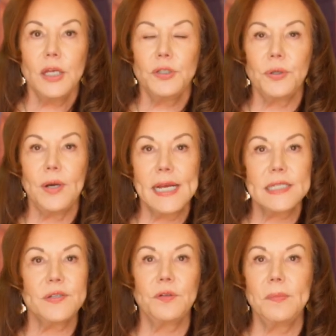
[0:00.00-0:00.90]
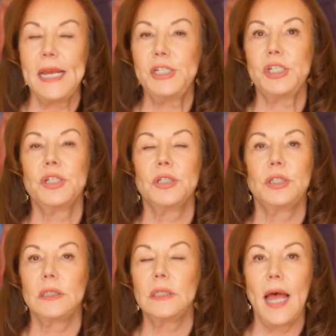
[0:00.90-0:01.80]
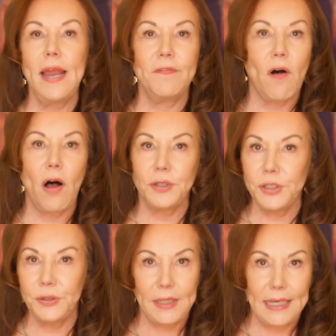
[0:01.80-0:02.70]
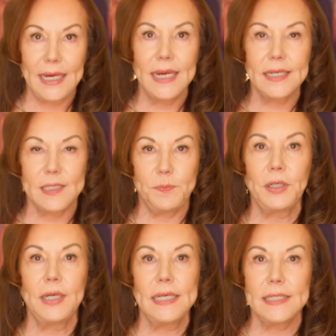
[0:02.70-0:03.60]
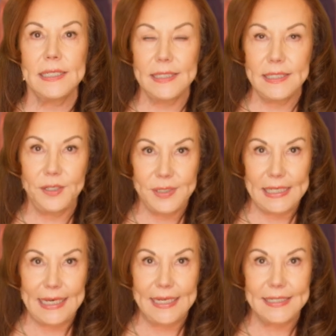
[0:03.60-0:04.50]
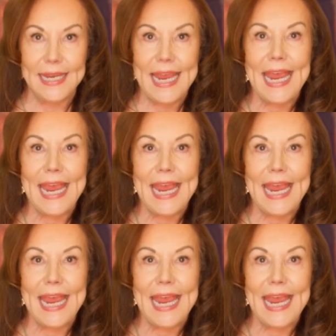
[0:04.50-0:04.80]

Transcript: transformational, life-altering experiences using it.